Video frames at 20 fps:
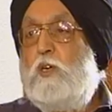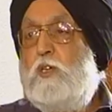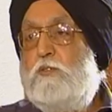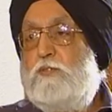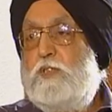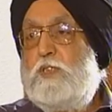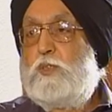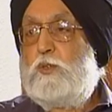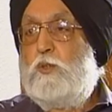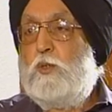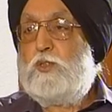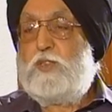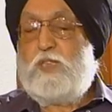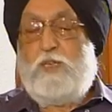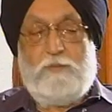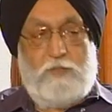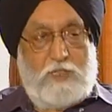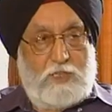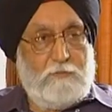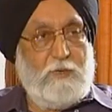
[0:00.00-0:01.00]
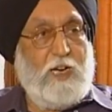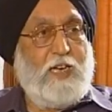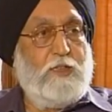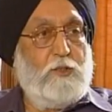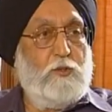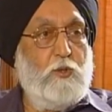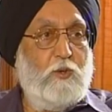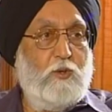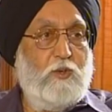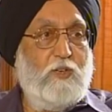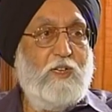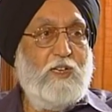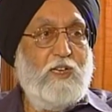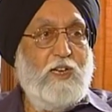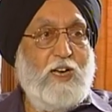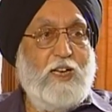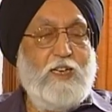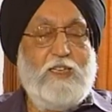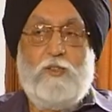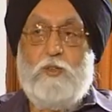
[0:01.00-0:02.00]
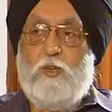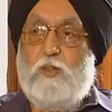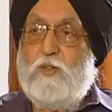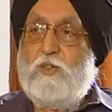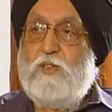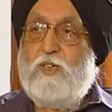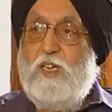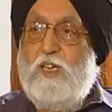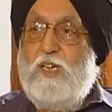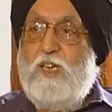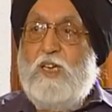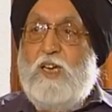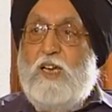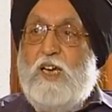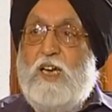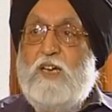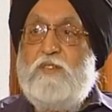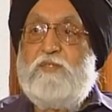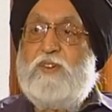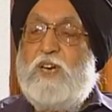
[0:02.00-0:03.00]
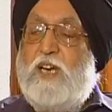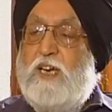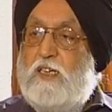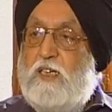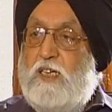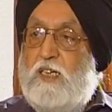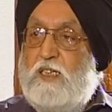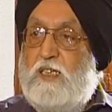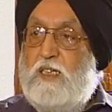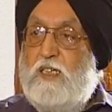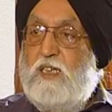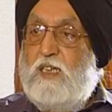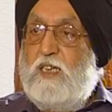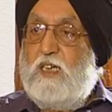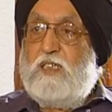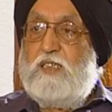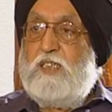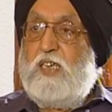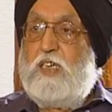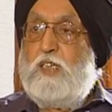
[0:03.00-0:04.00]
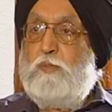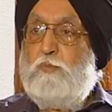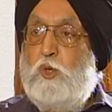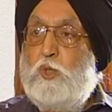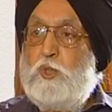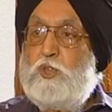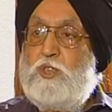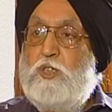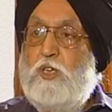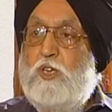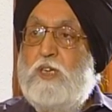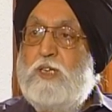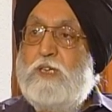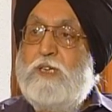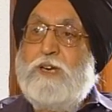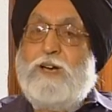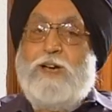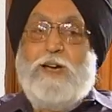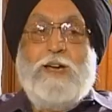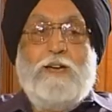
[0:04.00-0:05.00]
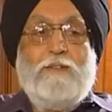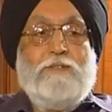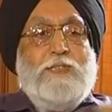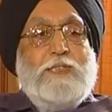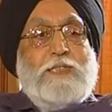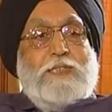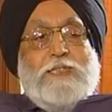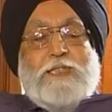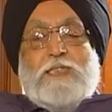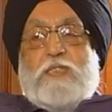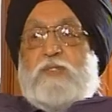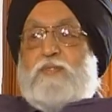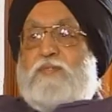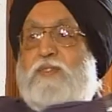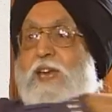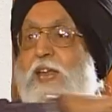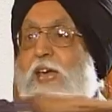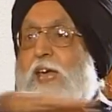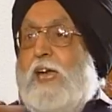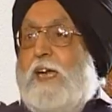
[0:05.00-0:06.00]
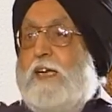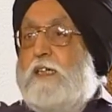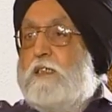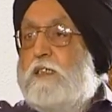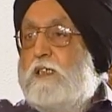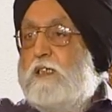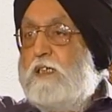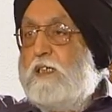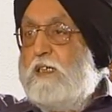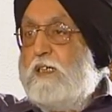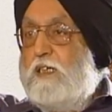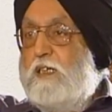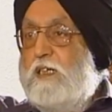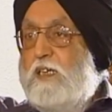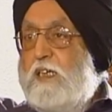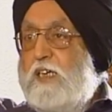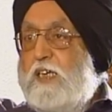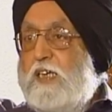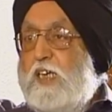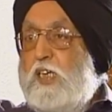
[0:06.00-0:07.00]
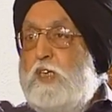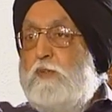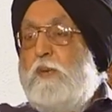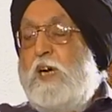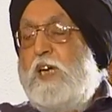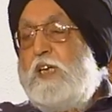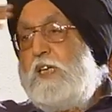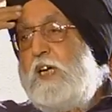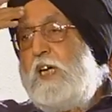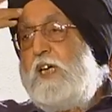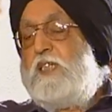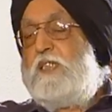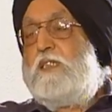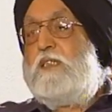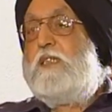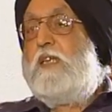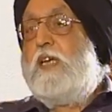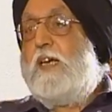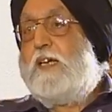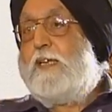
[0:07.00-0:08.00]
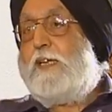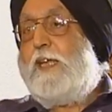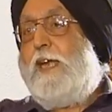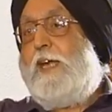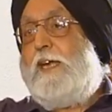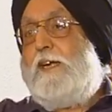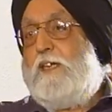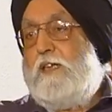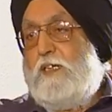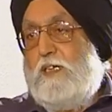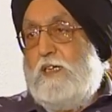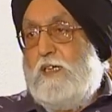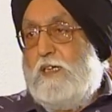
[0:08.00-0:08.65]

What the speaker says: all of us go sometime, I go. And frankly, their emotional graph is just flat. In my eyes, they are dead.